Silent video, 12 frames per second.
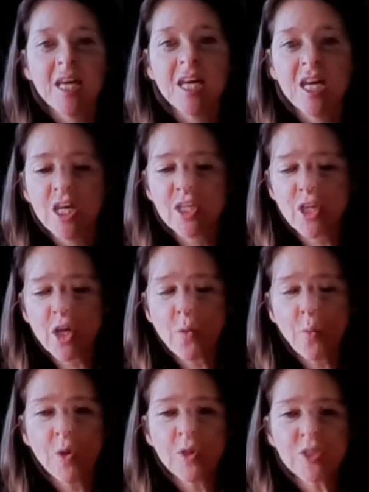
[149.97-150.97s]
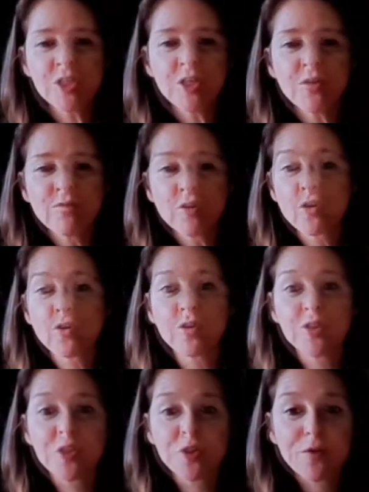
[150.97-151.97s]
So once you've
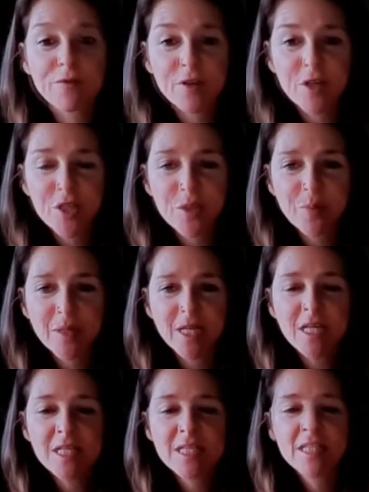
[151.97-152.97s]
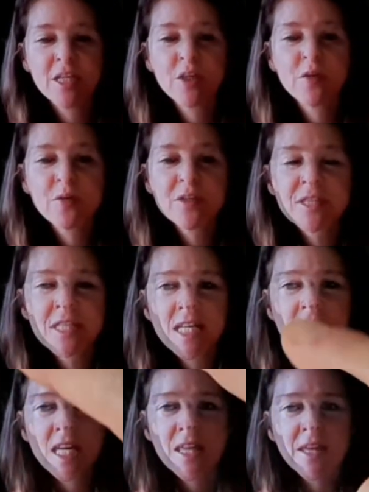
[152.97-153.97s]
recorded your first piece, you'll
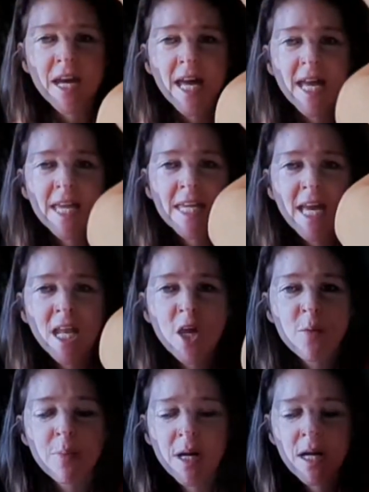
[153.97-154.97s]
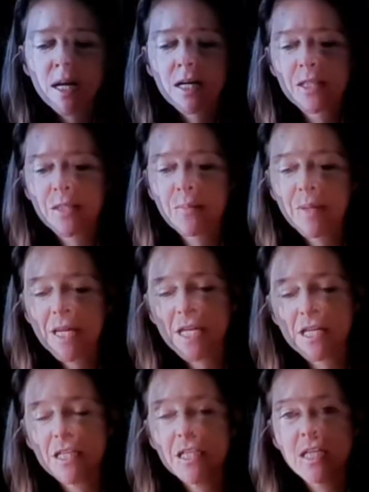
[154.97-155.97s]
see that a yellow bar has
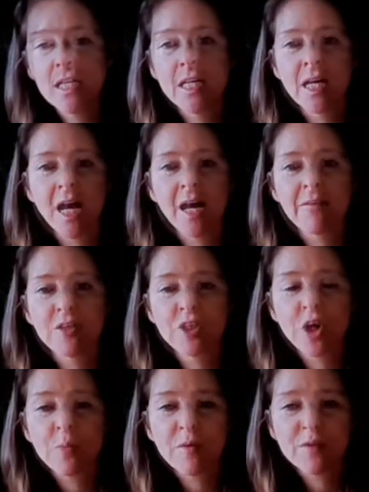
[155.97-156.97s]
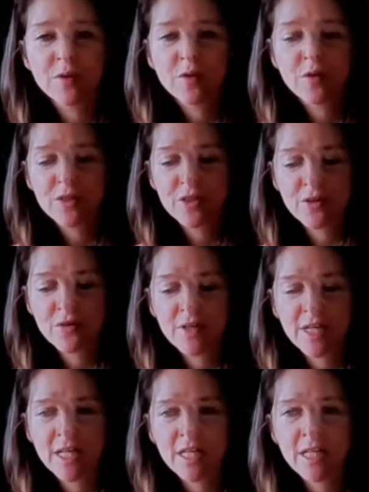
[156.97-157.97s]
appeared at the top of your
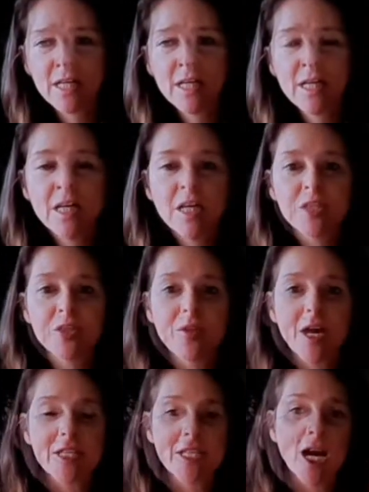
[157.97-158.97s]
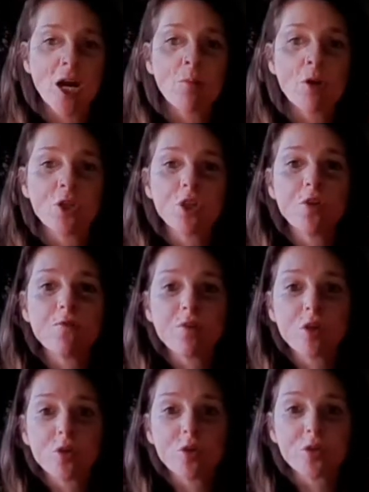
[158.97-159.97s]
screen. So that's how much you've
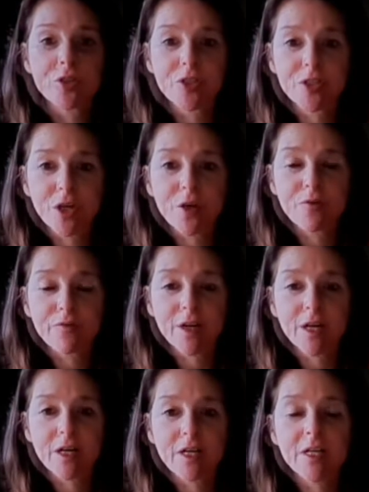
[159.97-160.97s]
recorded so far.